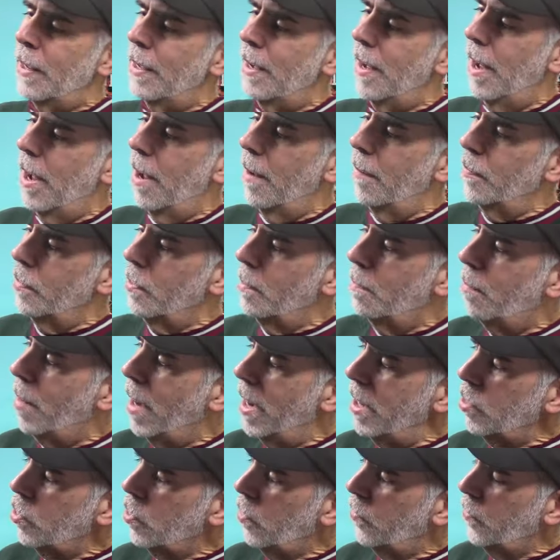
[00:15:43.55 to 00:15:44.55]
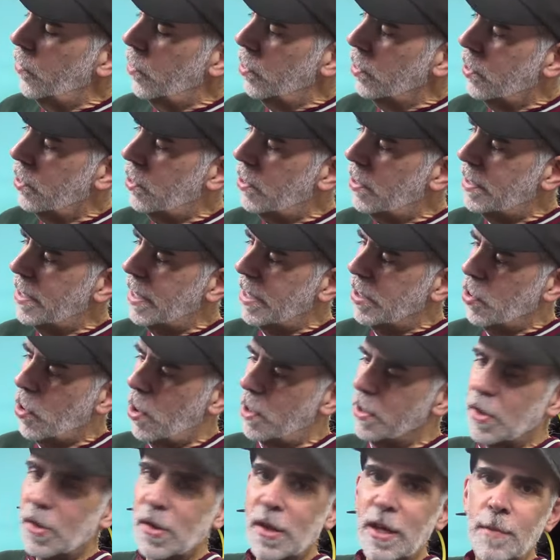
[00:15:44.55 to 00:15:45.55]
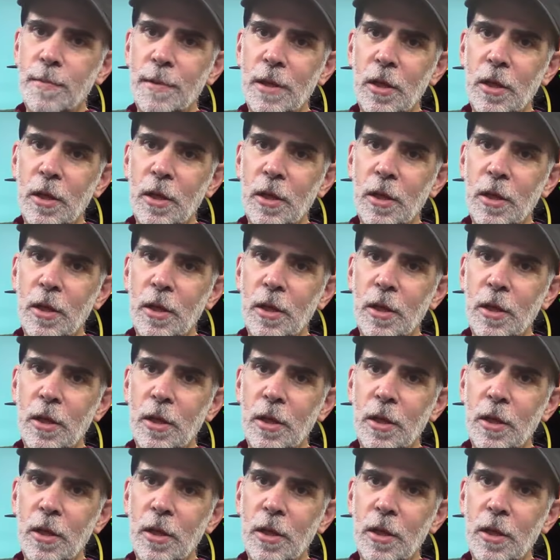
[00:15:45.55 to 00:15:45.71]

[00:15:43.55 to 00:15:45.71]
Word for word: Um, the buttons don't feel good, and it's hard to see,